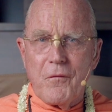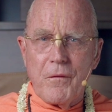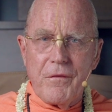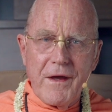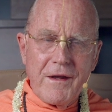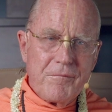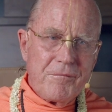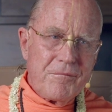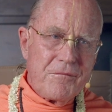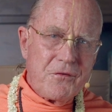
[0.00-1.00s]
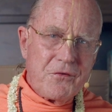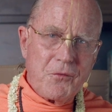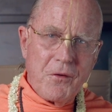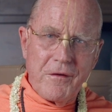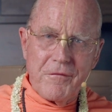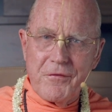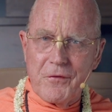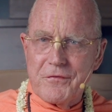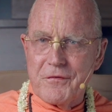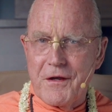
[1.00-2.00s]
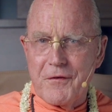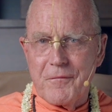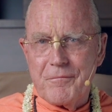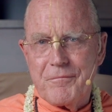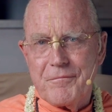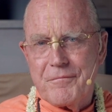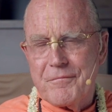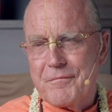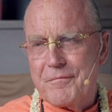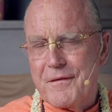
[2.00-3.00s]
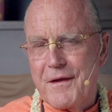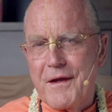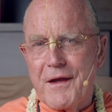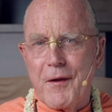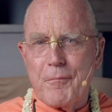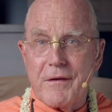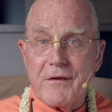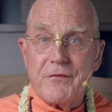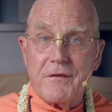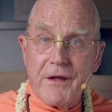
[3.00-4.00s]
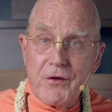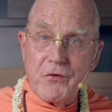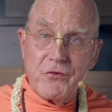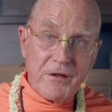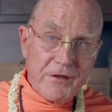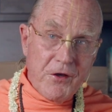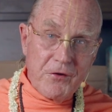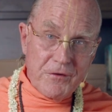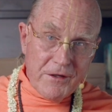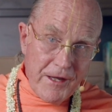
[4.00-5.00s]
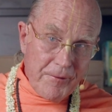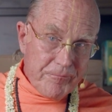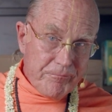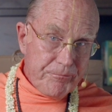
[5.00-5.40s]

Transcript: With that, Sri Radha fell silent and placed the letter gently on her lap.